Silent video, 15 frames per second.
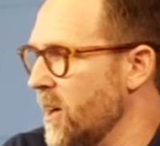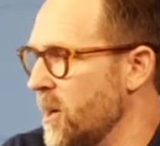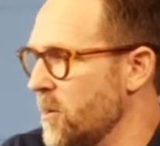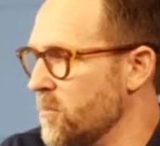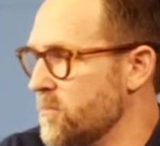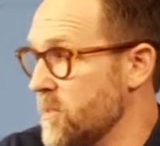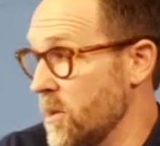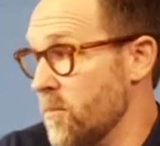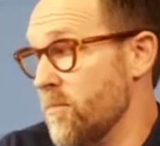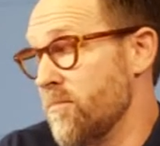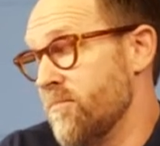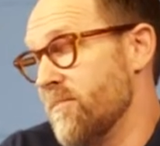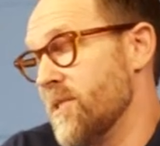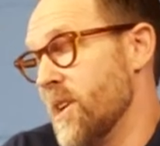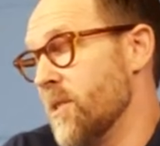to
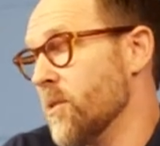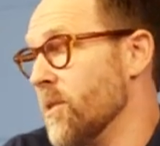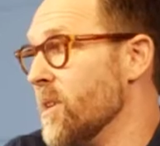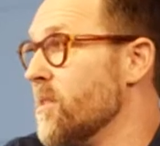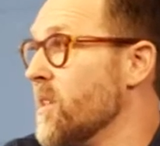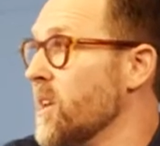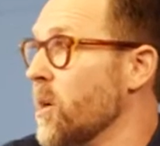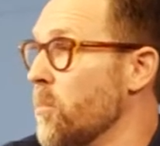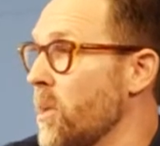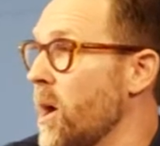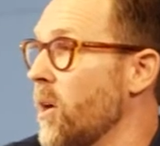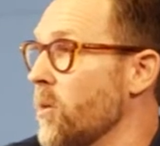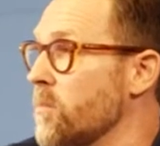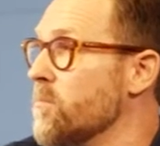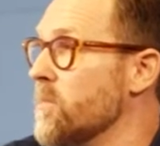generally think
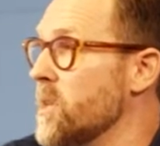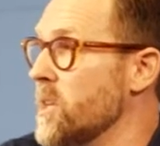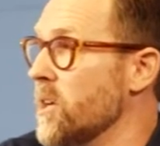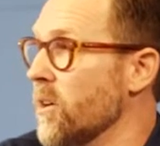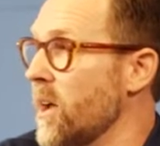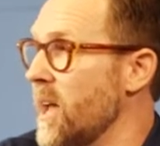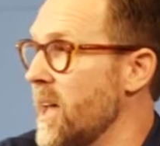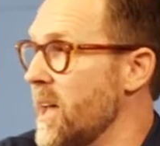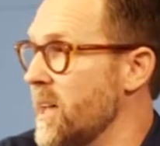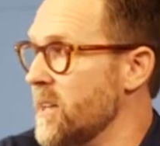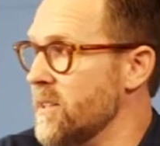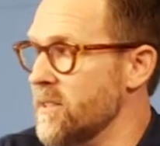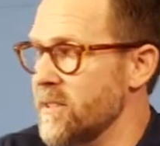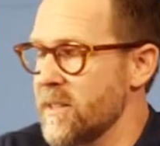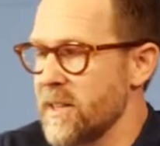about the year ahead
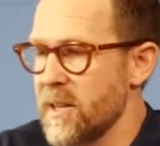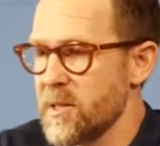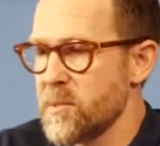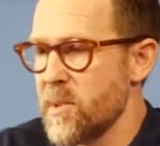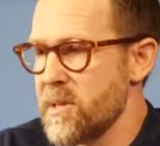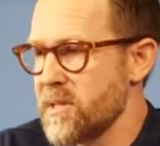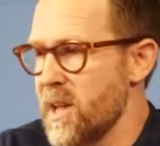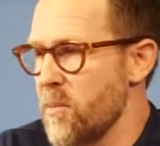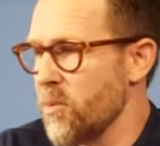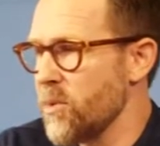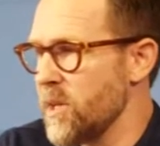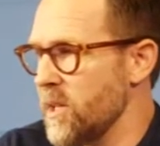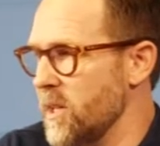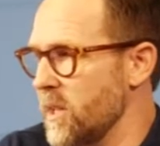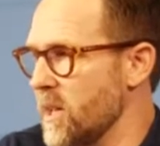and spend time
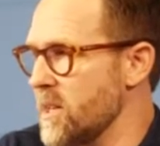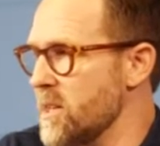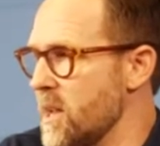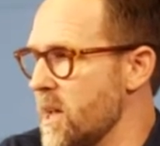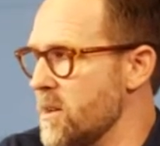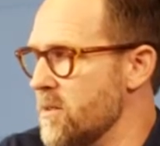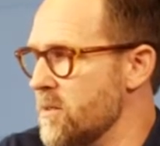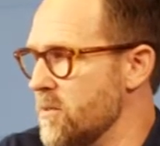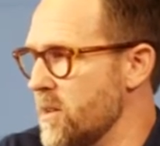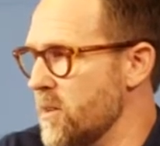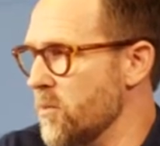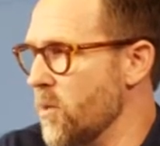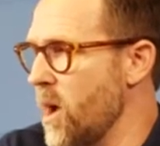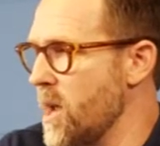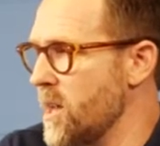reading
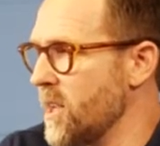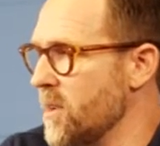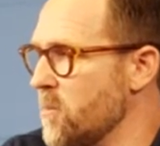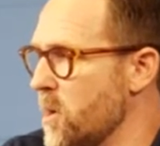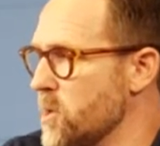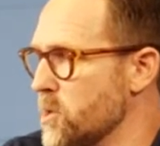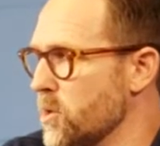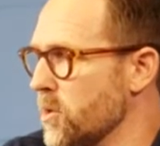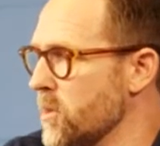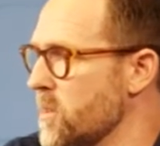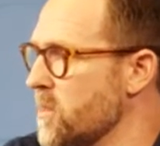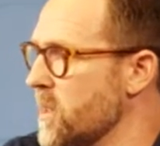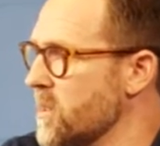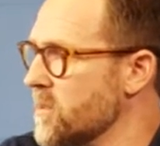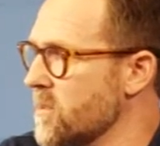and writing in my journal
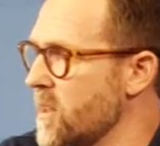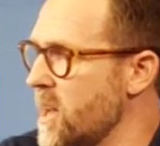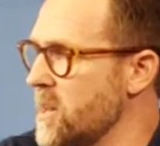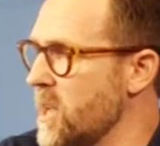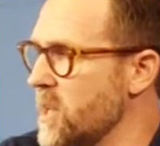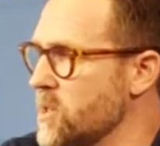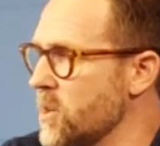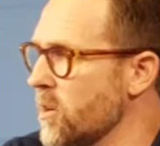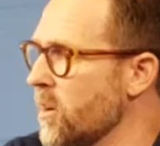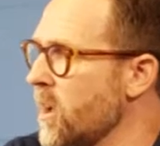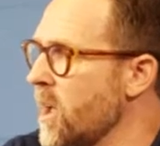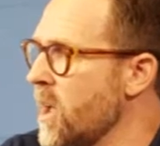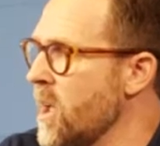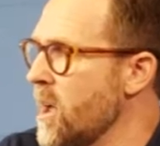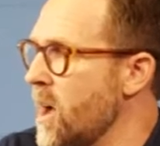and things of that nature.
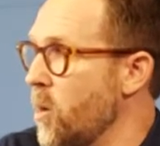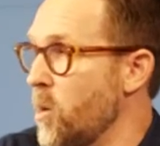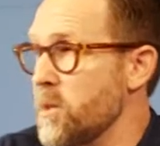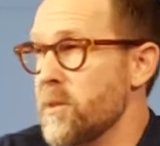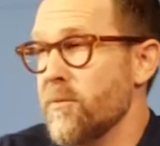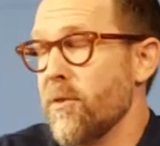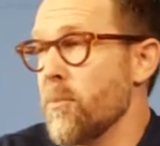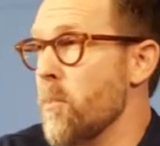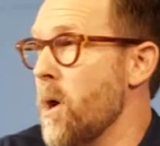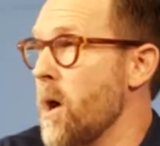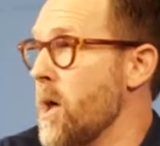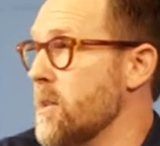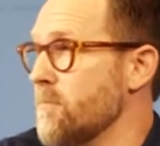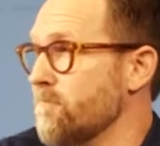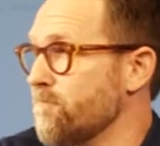I went to
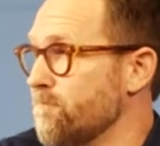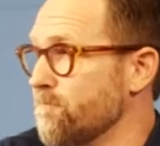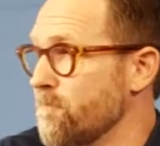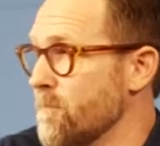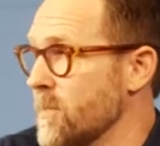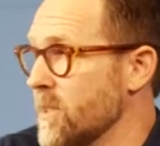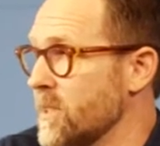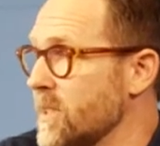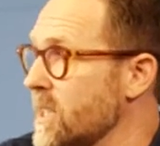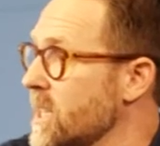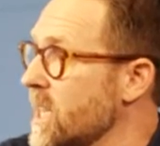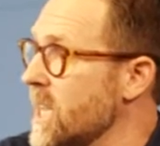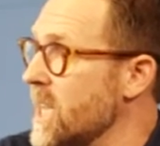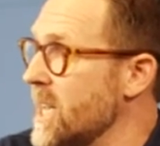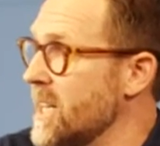Vermont
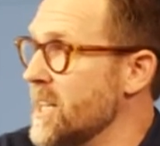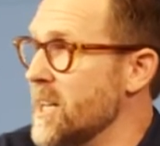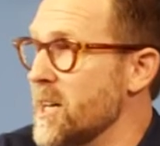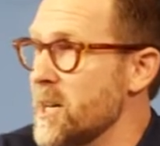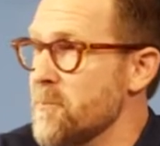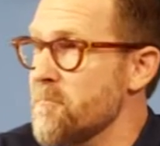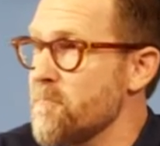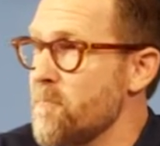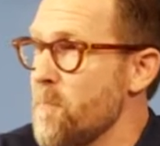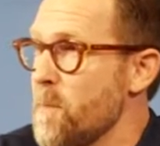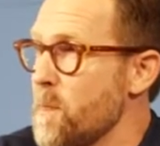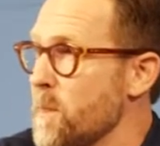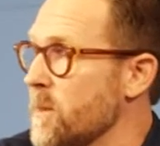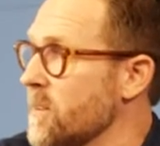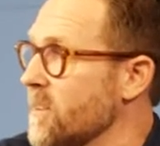and
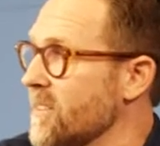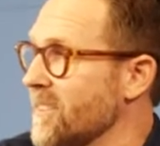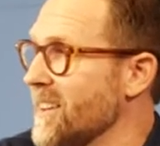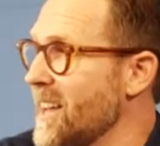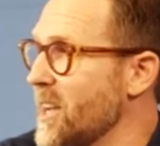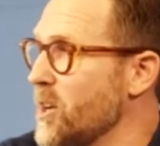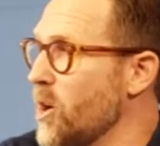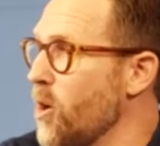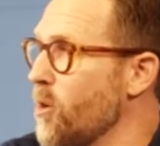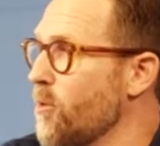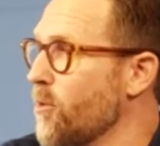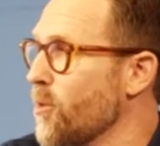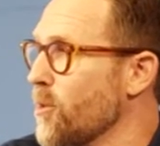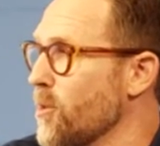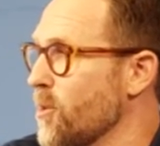let it go
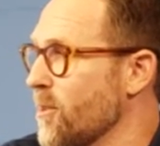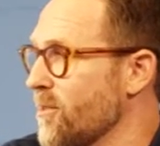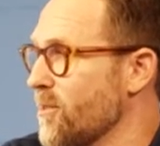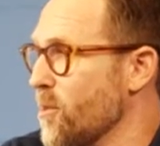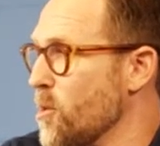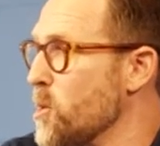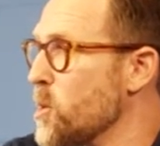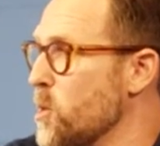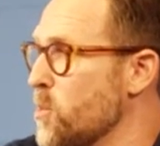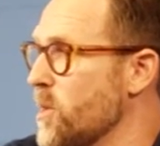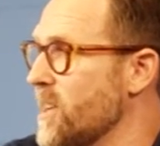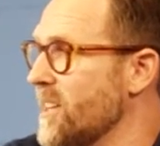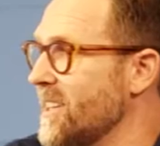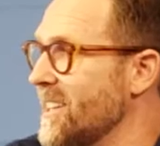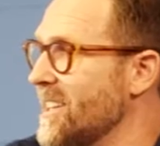for a little
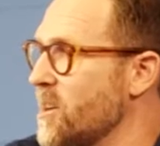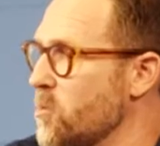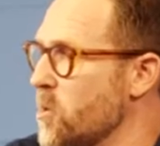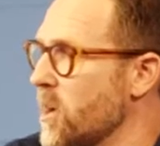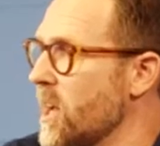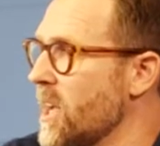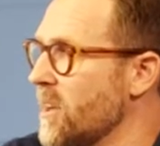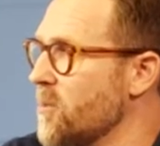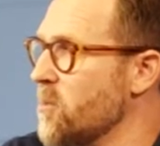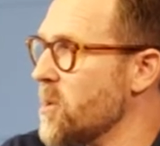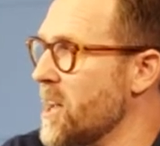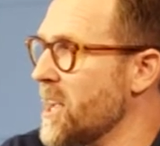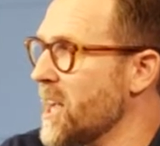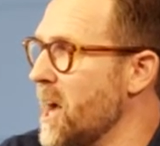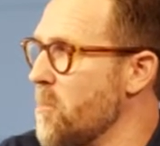bit, and then when
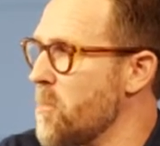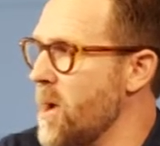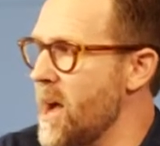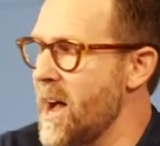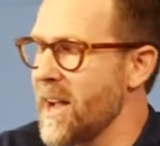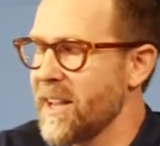I got back,